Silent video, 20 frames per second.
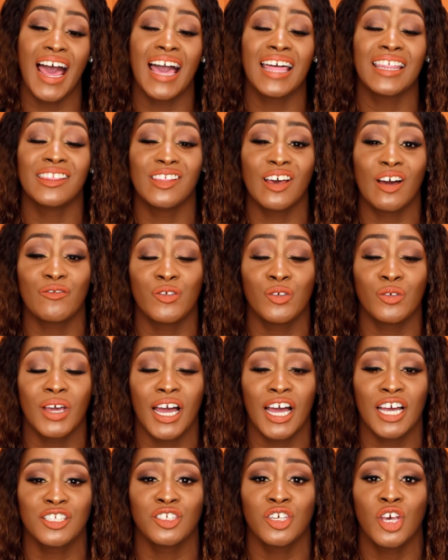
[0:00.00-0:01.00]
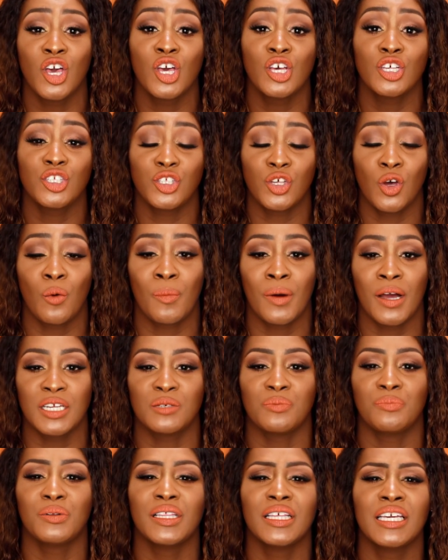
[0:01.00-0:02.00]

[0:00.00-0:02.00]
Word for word: I love you guys so much.